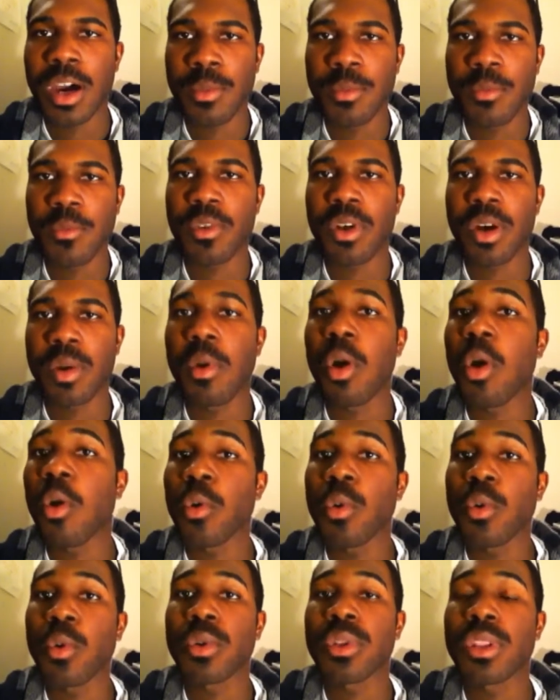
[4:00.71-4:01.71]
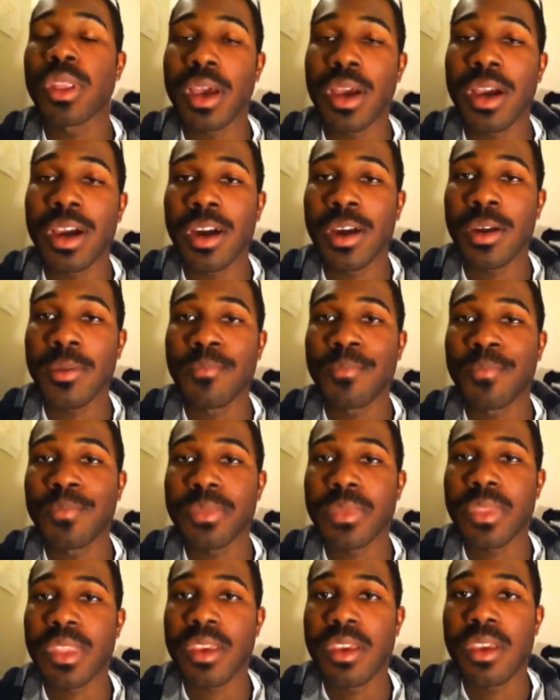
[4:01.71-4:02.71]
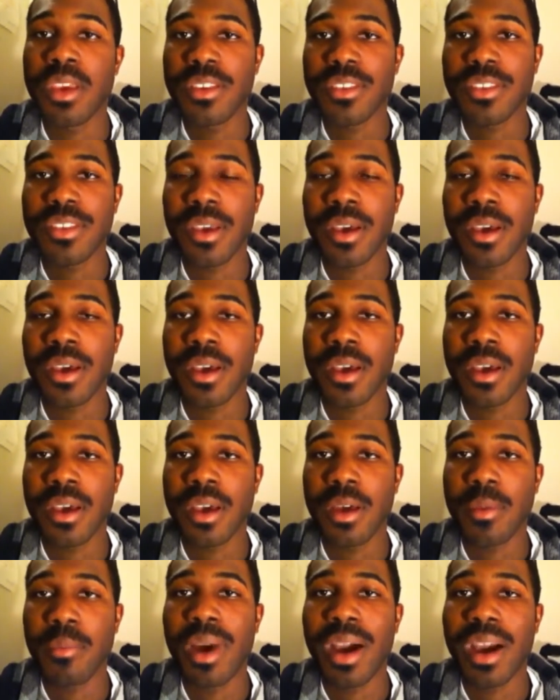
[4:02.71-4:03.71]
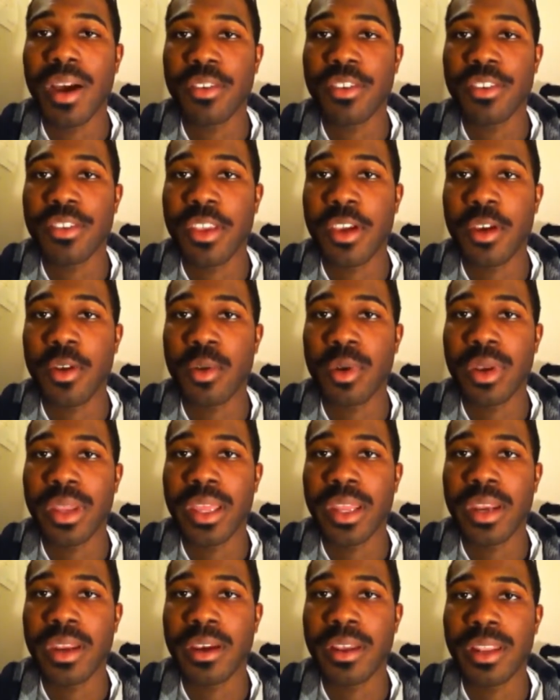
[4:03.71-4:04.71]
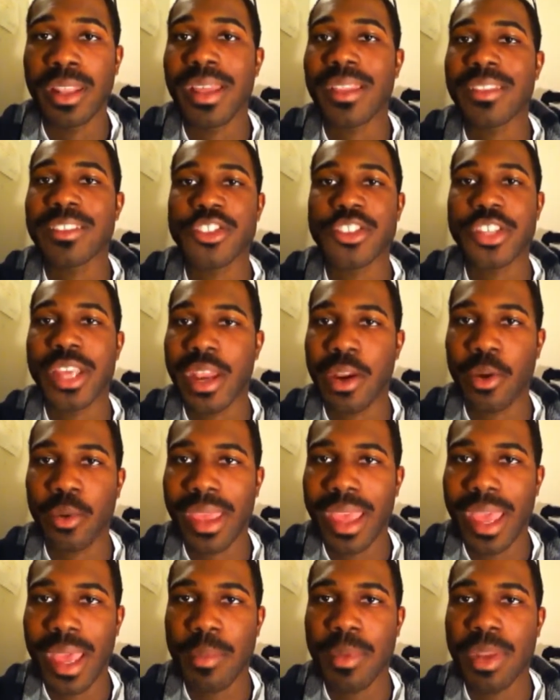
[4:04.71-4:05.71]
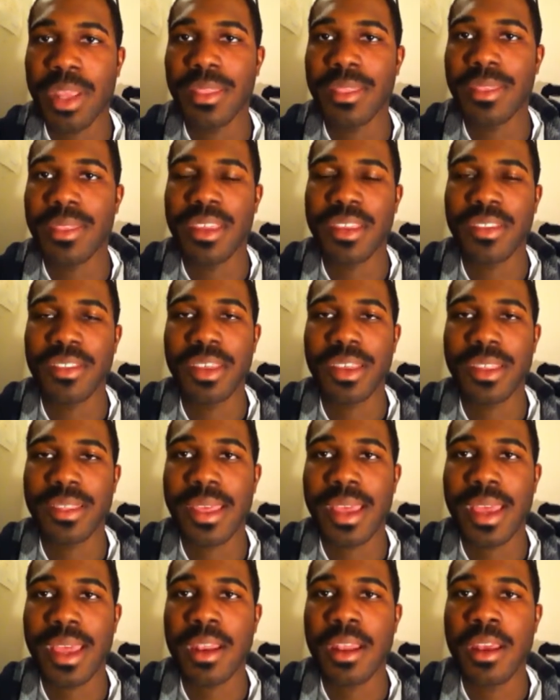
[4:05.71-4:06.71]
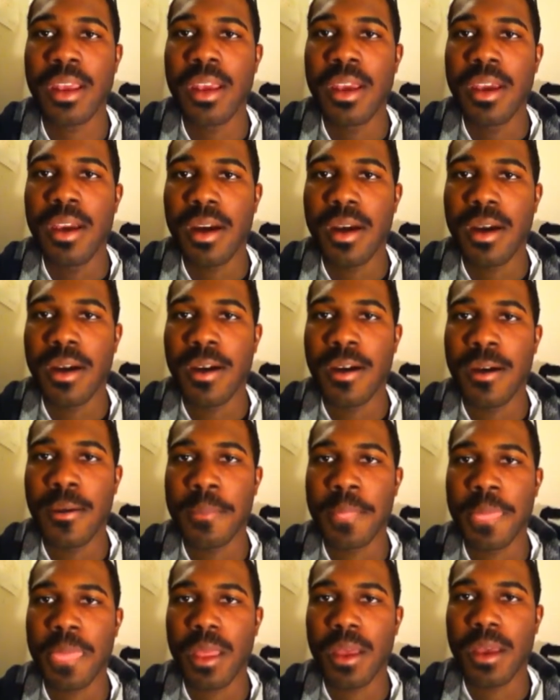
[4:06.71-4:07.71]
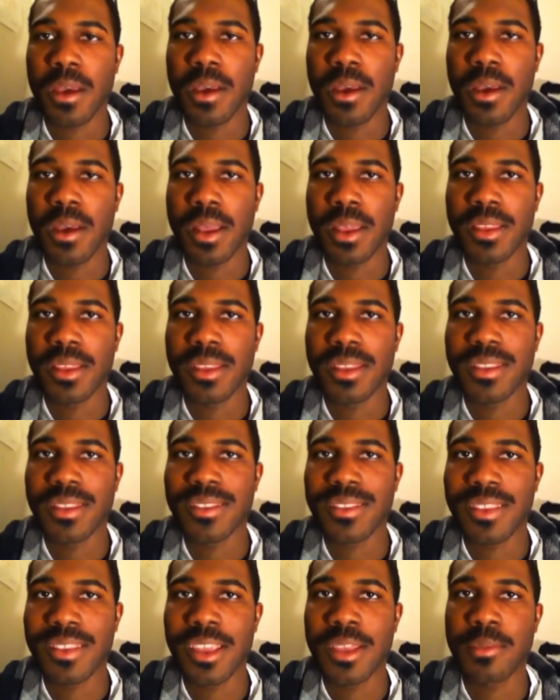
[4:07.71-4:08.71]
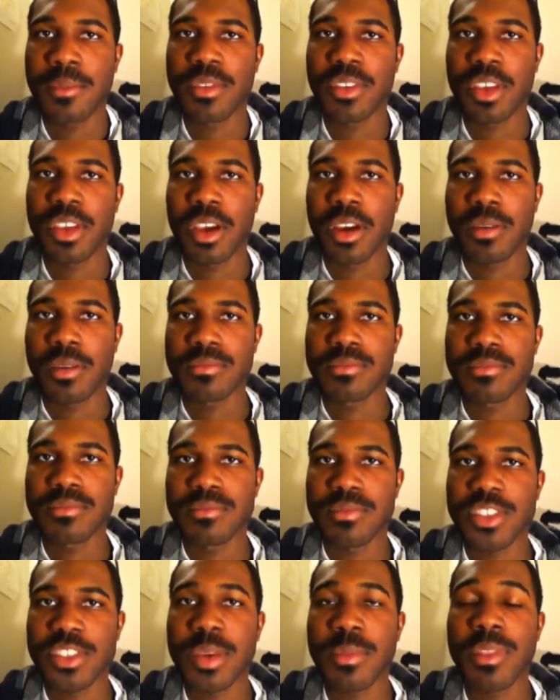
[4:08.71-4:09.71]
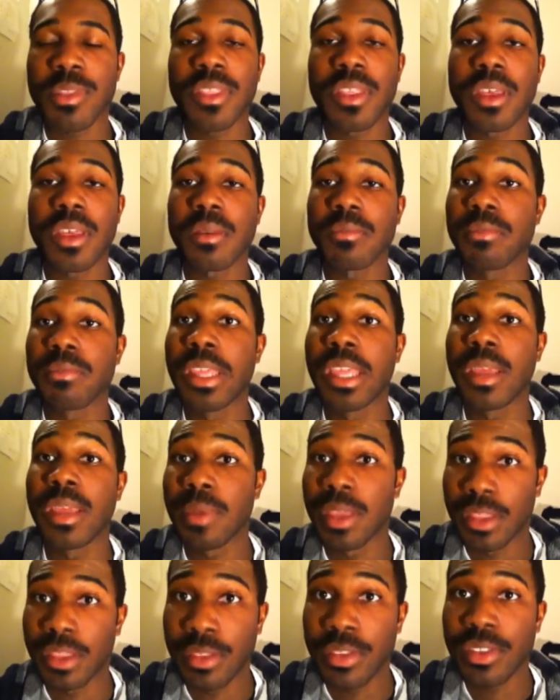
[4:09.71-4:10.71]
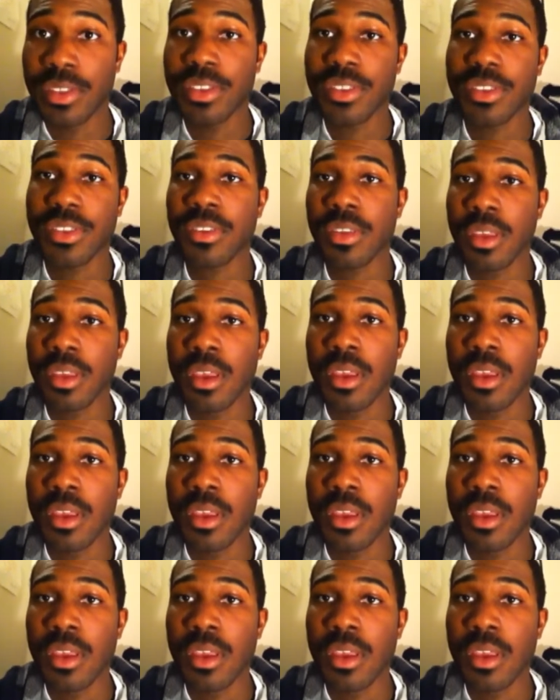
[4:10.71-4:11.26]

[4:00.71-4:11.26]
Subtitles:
from old Milestone and like Shadow Cabinet and things like that. It seems some of the demons